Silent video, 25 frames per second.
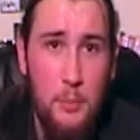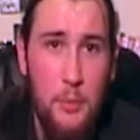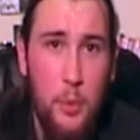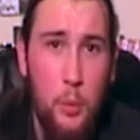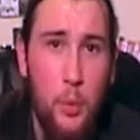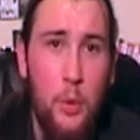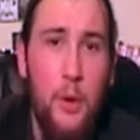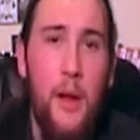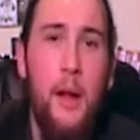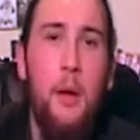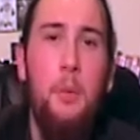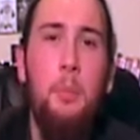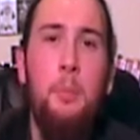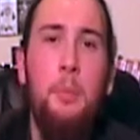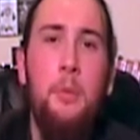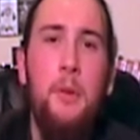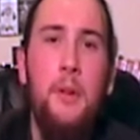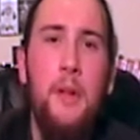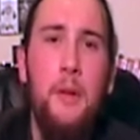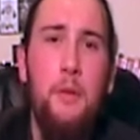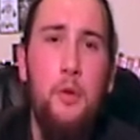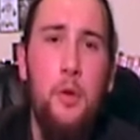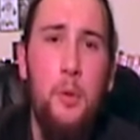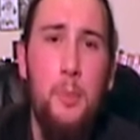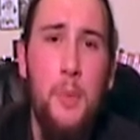but will help
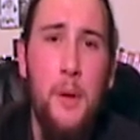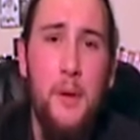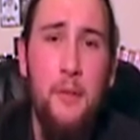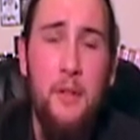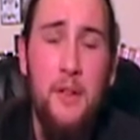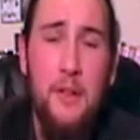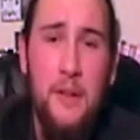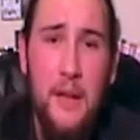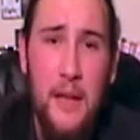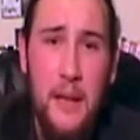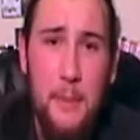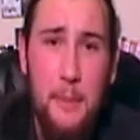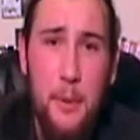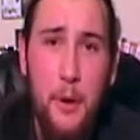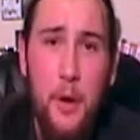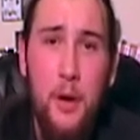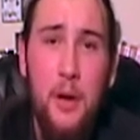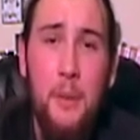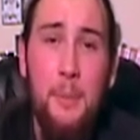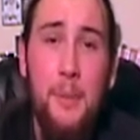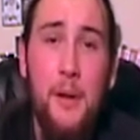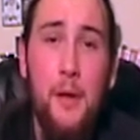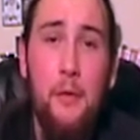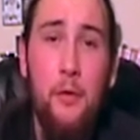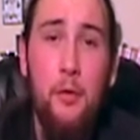to give you a bit of a deeper
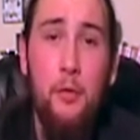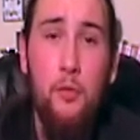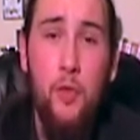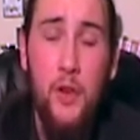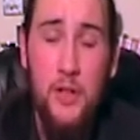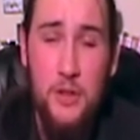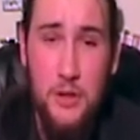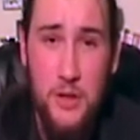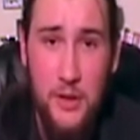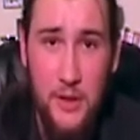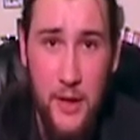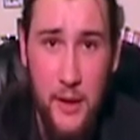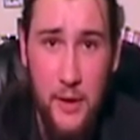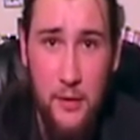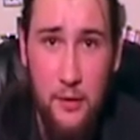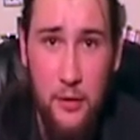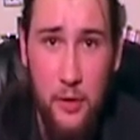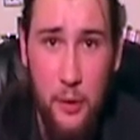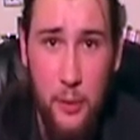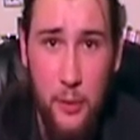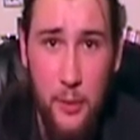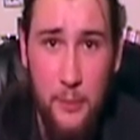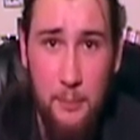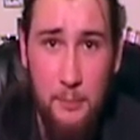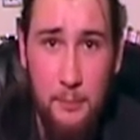and a bit of a richer taste
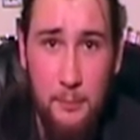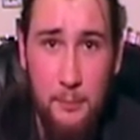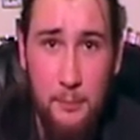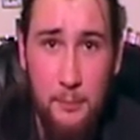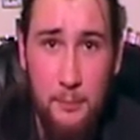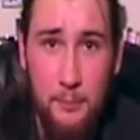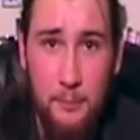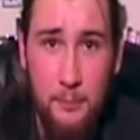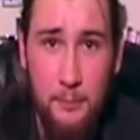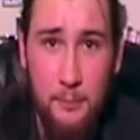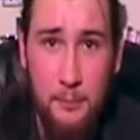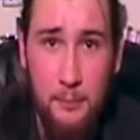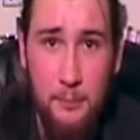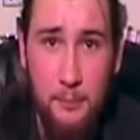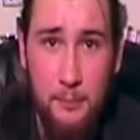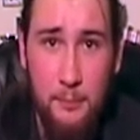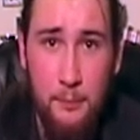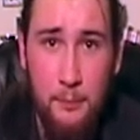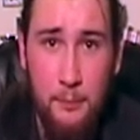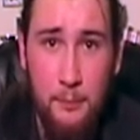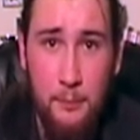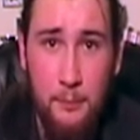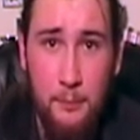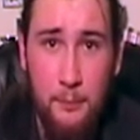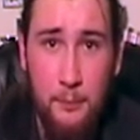to it.
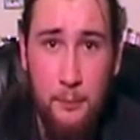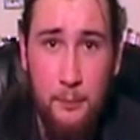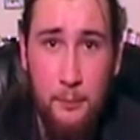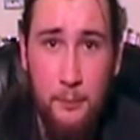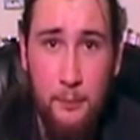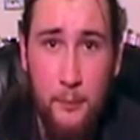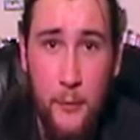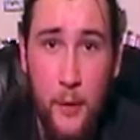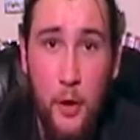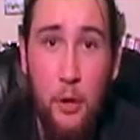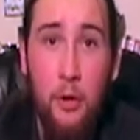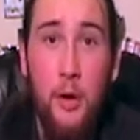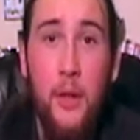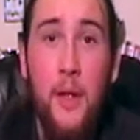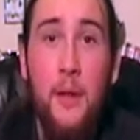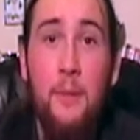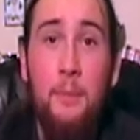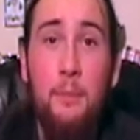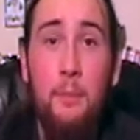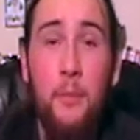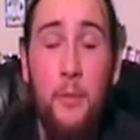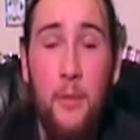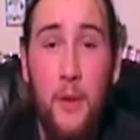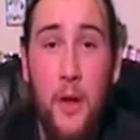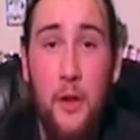Alright
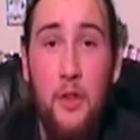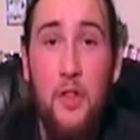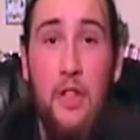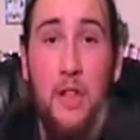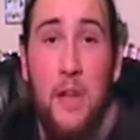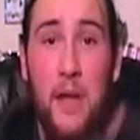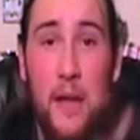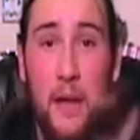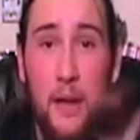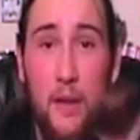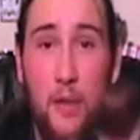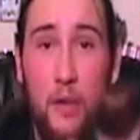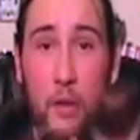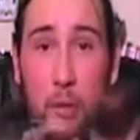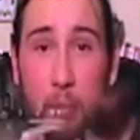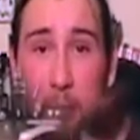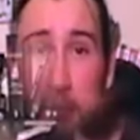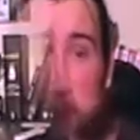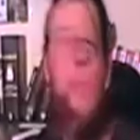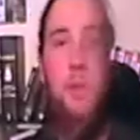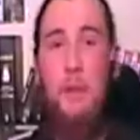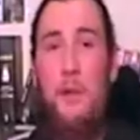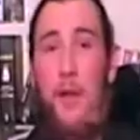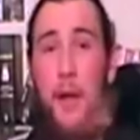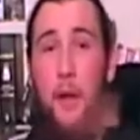then, that's your kits.
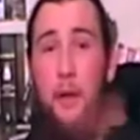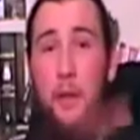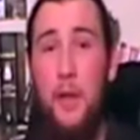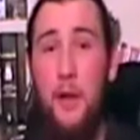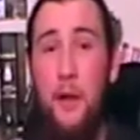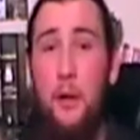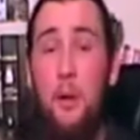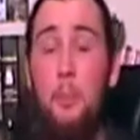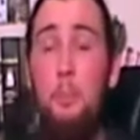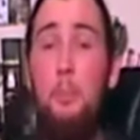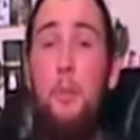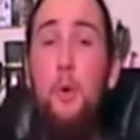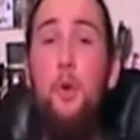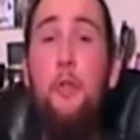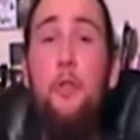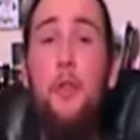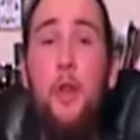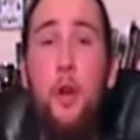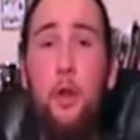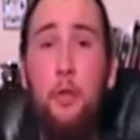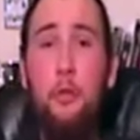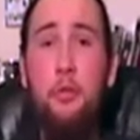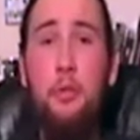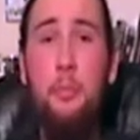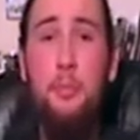Now then,
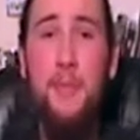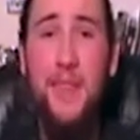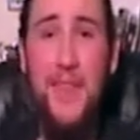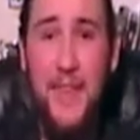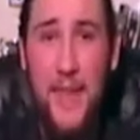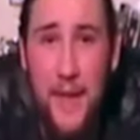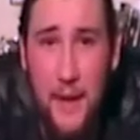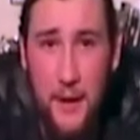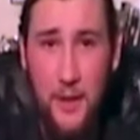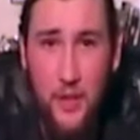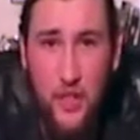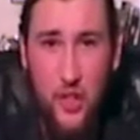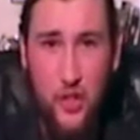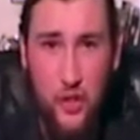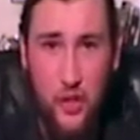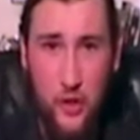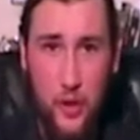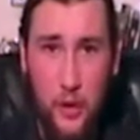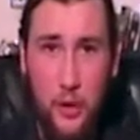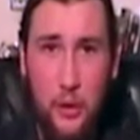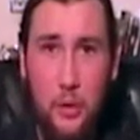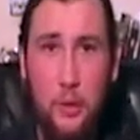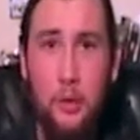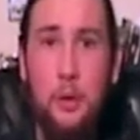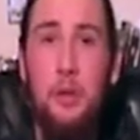moving on from
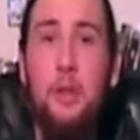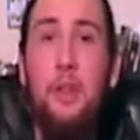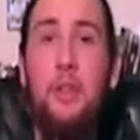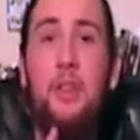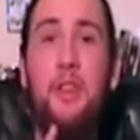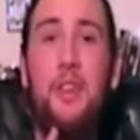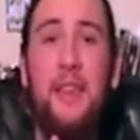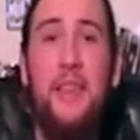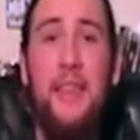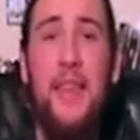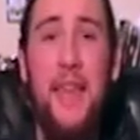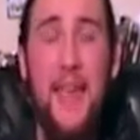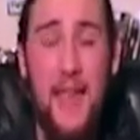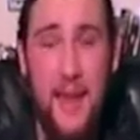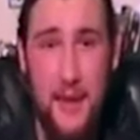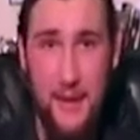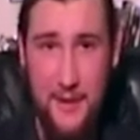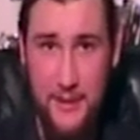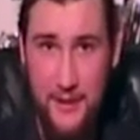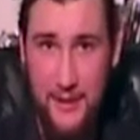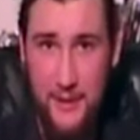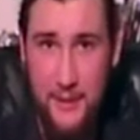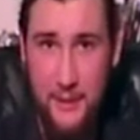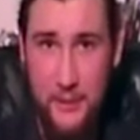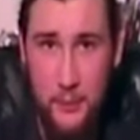kits to
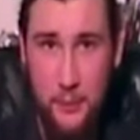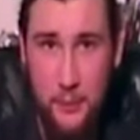kit,